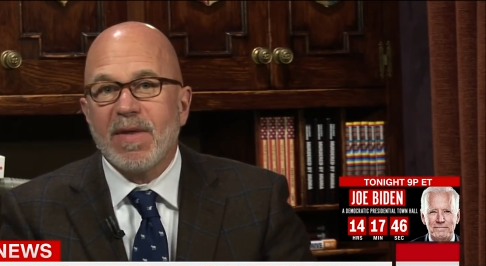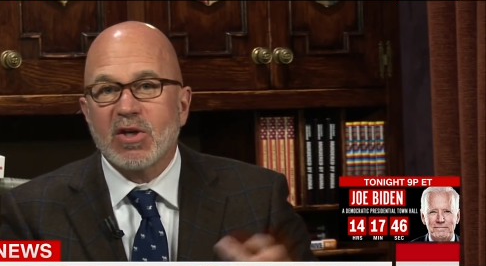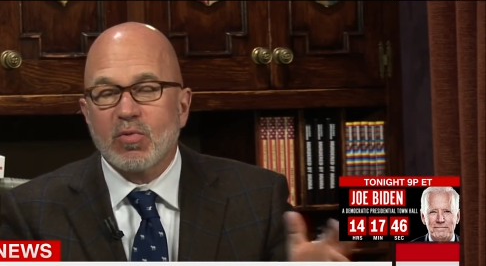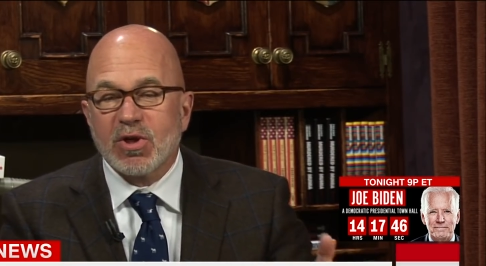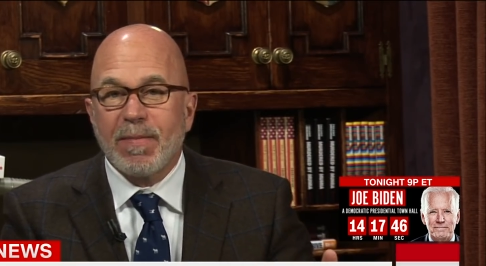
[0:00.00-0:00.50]

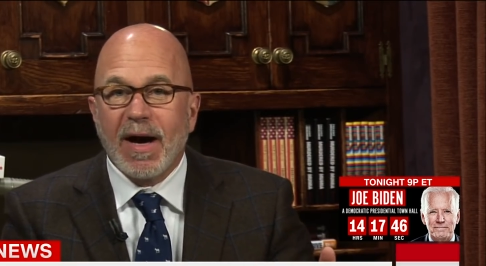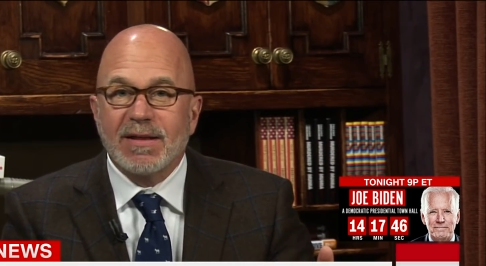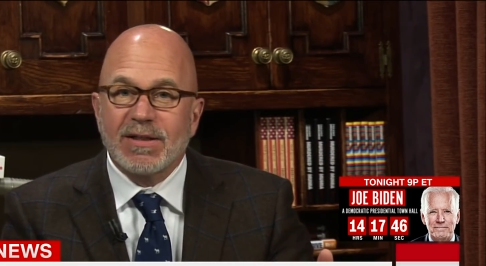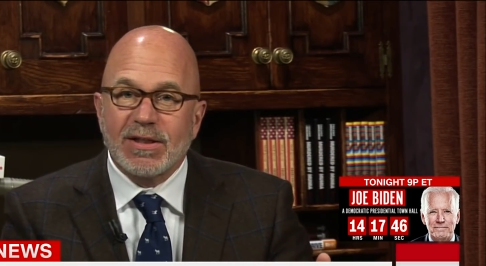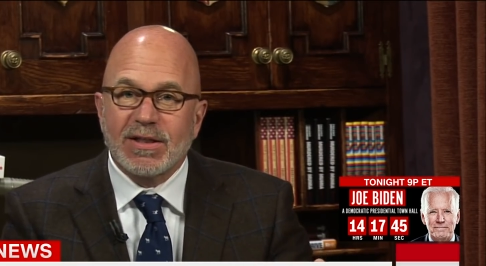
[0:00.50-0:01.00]
Speaker 1: His
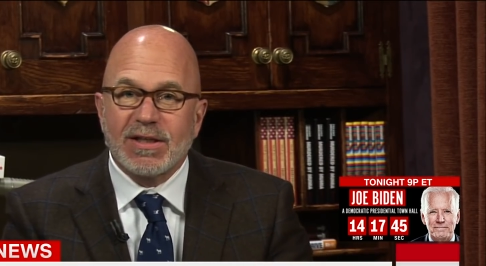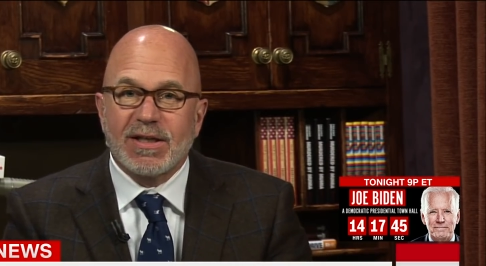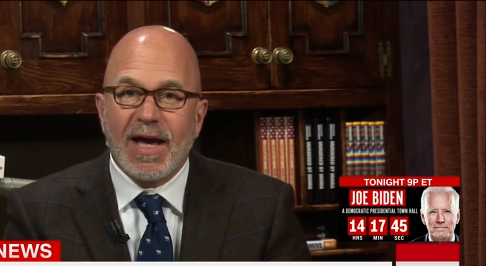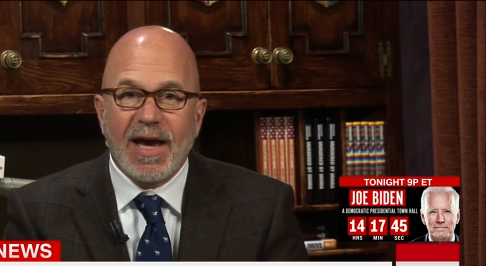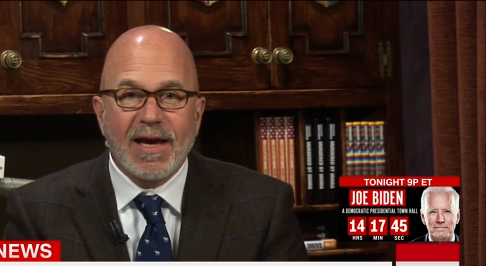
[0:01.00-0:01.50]
response is to
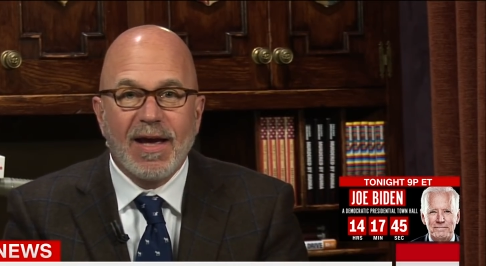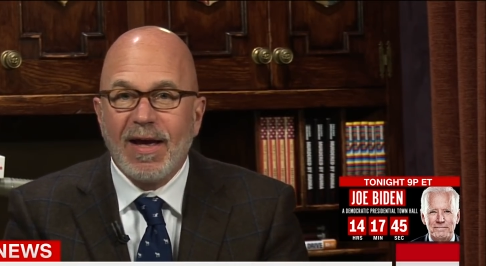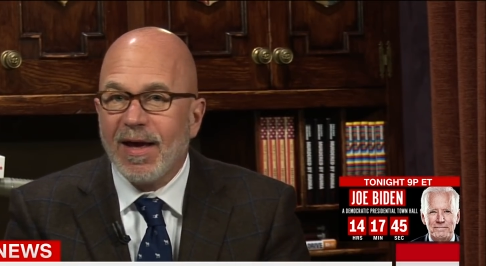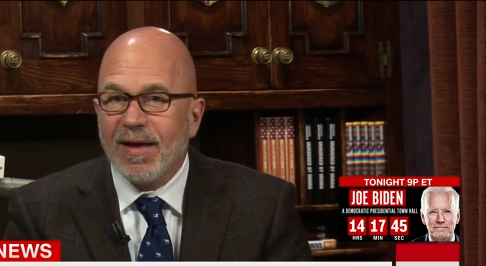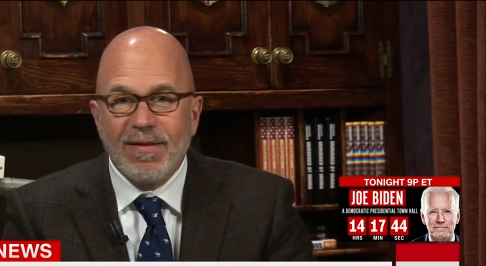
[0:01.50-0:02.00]
say,
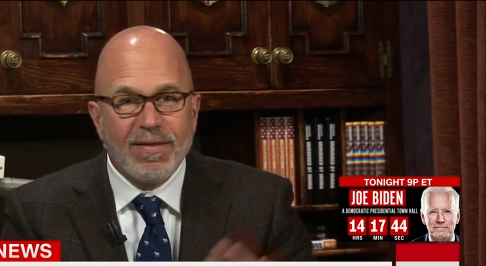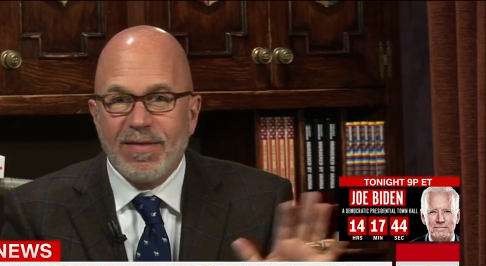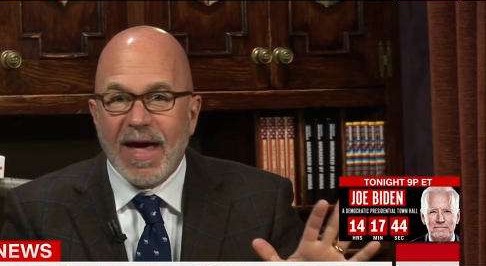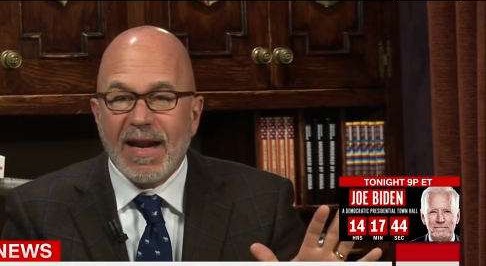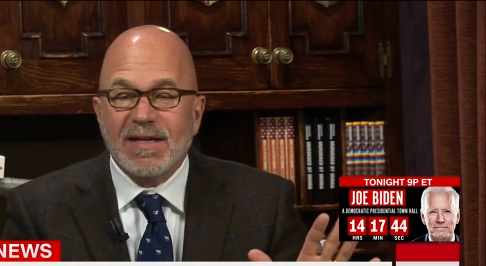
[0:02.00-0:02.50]

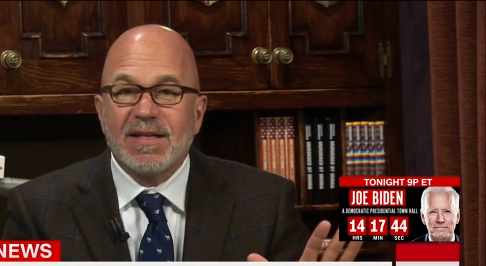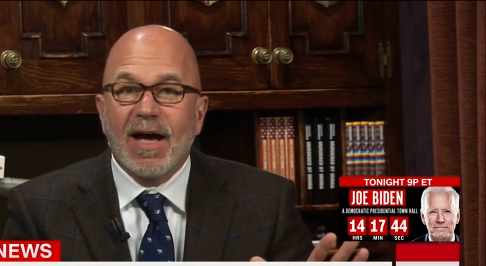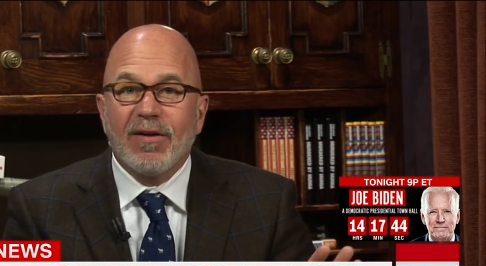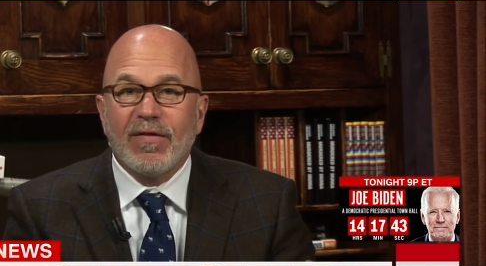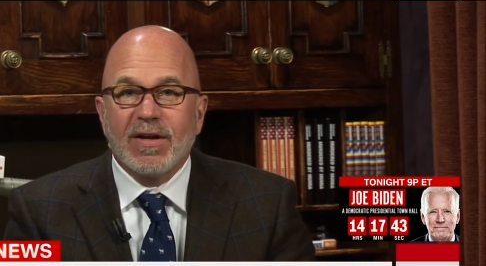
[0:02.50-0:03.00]
that has
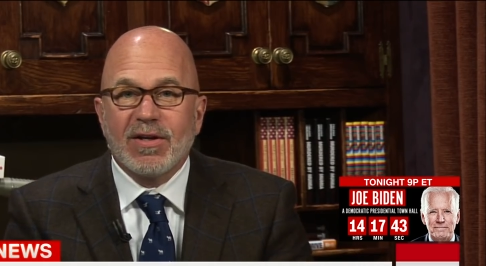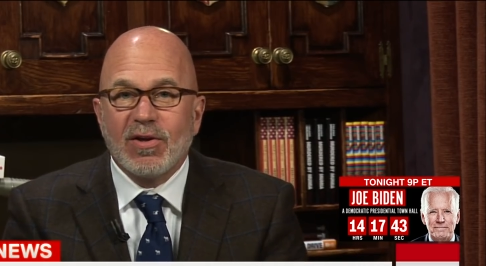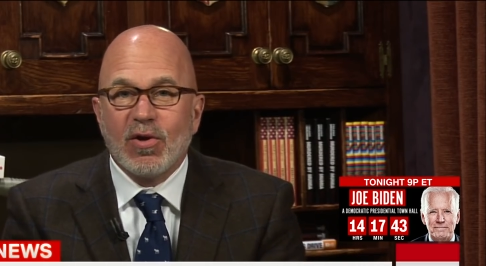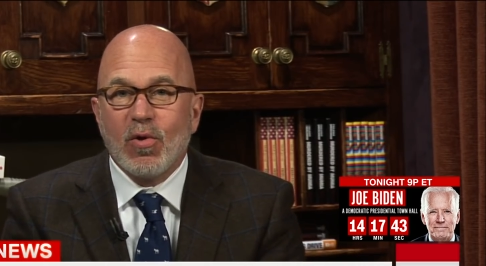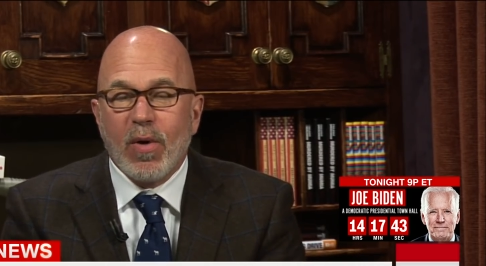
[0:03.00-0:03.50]
none of it to
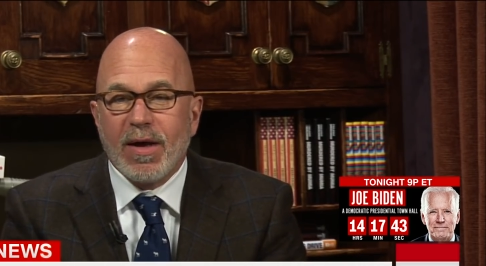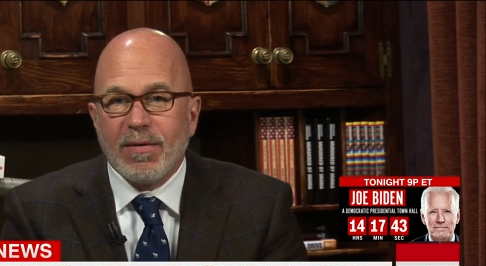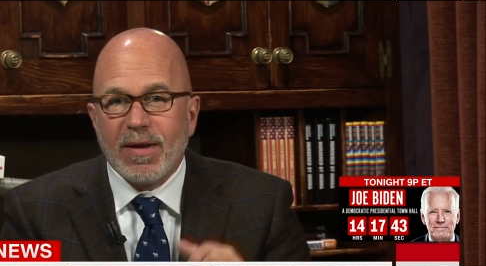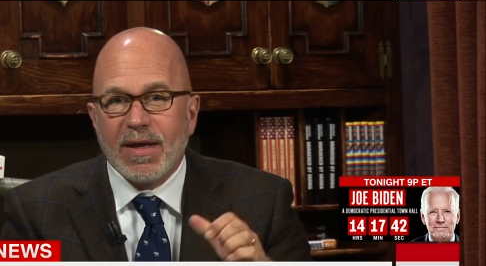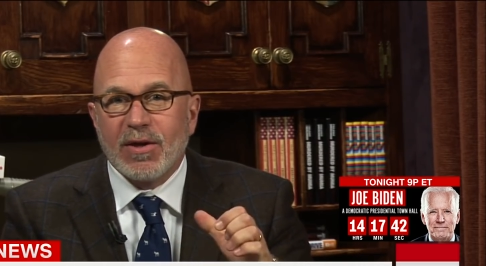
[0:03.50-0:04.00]
do eh,
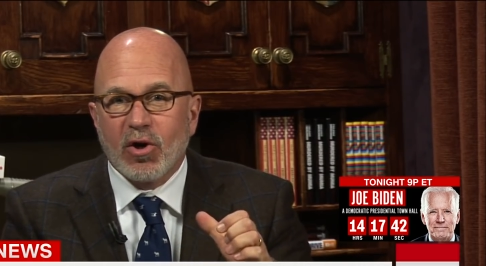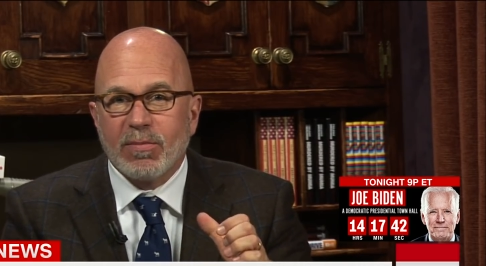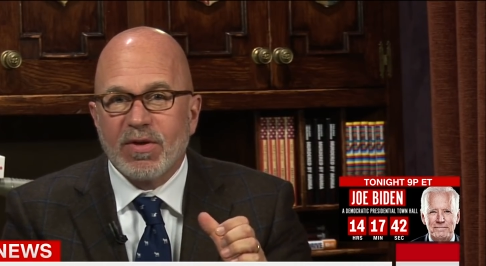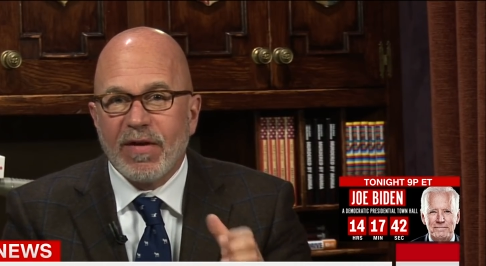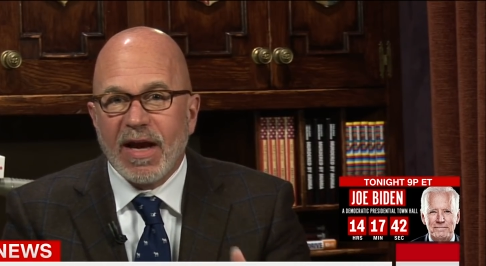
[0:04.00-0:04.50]
in
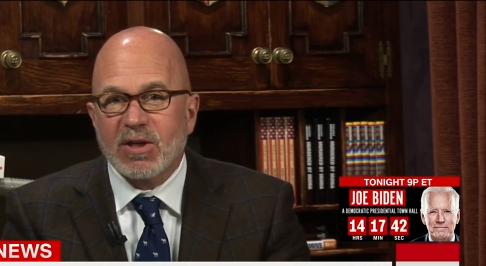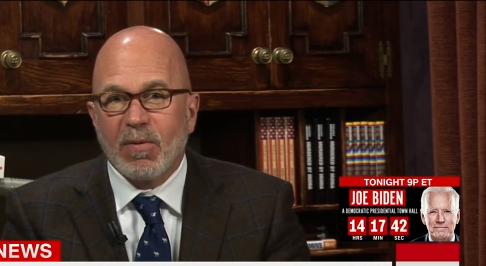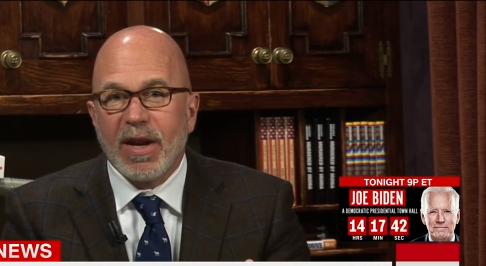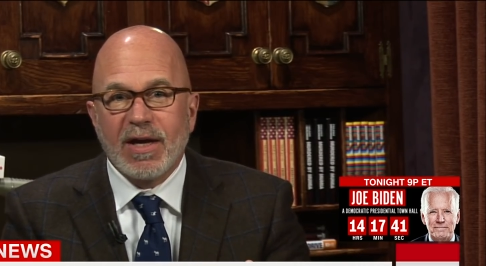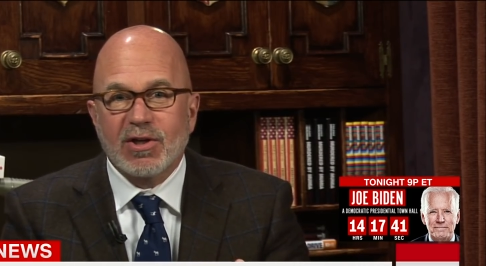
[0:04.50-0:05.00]
terms of an
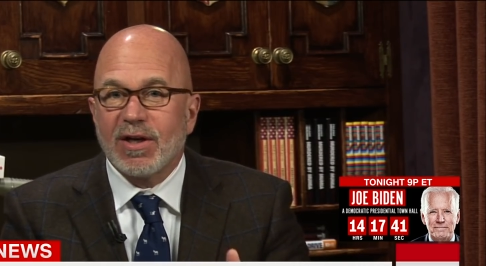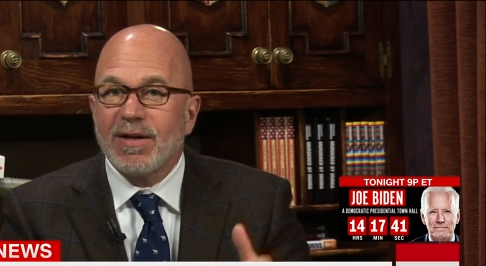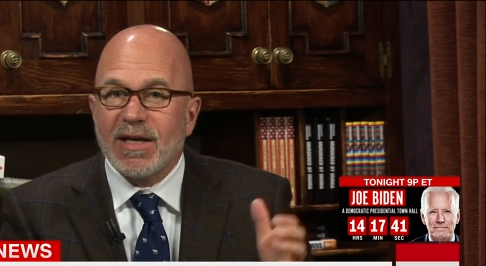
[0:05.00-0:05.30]
explanation.